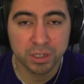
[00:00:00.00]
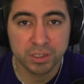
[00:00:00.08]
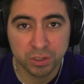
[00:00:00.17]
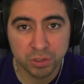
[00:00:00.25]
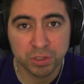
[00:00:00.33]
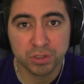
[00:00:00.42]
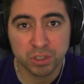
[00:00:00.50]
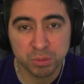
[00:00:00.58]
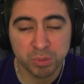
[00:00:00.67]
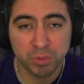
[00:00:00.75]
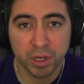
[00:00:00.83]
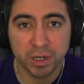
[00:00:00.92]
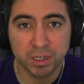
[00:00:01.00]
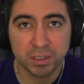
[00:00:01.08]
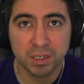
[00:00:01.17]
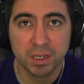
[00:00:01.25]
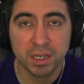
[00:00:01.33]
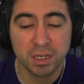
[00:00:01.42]
It's a new consumer
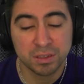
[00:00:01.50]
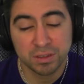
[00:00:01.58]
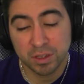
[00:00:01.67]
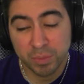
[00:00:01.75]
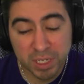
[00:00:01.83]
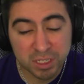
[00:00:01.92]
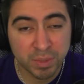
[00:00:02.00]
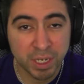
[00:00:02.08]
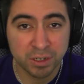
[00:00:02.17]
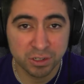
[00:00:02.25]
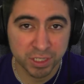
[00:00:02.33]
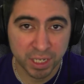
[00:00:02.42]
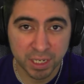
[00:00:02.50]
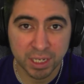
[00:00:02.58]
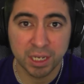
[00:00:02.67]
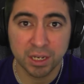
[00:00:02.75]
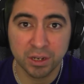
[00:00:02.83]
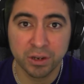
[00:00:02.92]
product, to the best of my understanding,
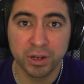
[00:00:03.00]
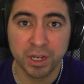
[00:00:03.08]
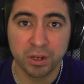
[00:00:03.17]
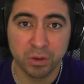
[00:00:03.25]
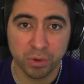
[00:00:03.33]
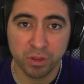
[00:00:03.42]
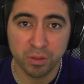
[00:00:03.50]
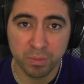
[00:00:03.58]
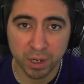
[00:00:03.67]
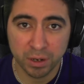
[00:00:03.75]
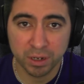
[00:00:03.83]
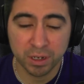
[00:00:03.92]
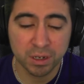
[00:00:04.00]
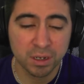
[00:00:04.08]
here in North America.